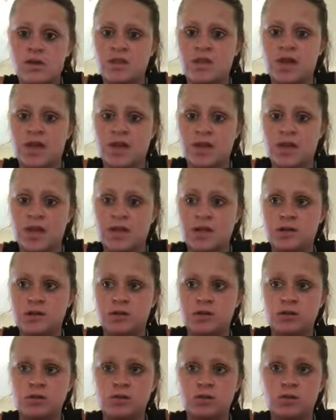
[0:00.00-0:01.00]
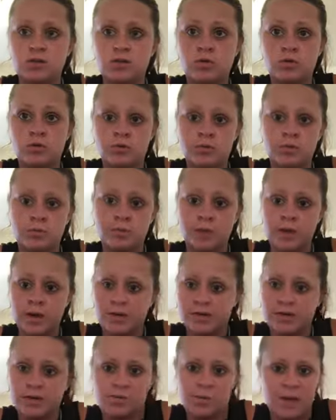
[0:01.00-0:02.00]
that like to play
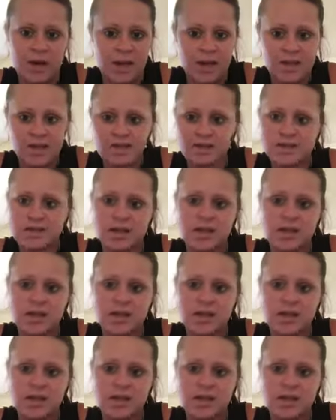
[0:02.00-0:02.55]
with paints